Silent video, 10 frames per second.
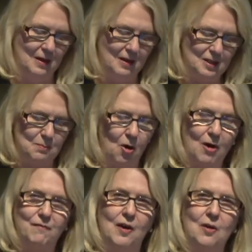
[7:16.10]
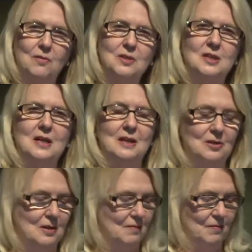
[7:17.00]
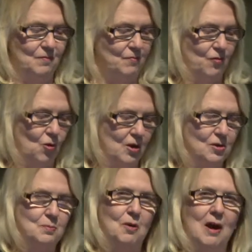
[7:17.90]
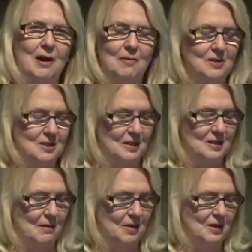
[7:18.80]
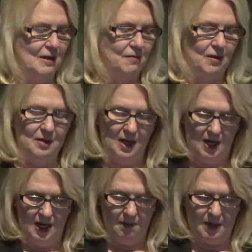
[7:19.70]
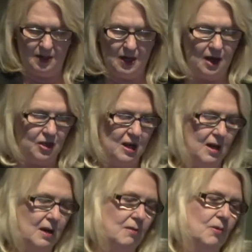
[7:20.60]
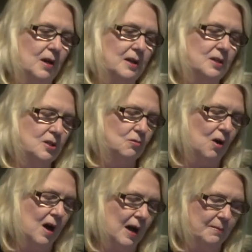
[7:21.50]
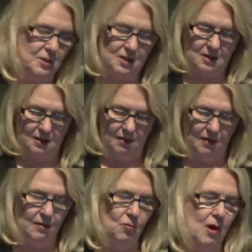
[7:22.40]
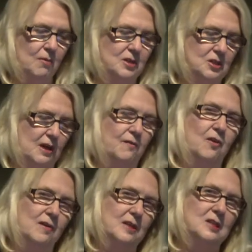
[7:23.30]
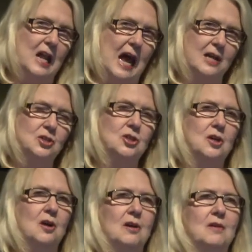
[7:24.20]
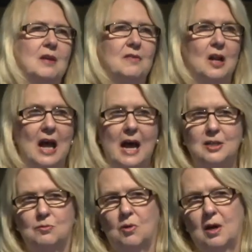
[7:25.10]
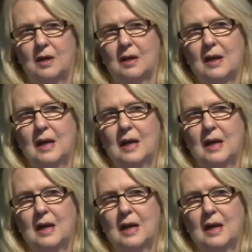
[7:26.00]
smartphones, and 4 years prior it was something different. But nothing really describes what was different this last year than the last one.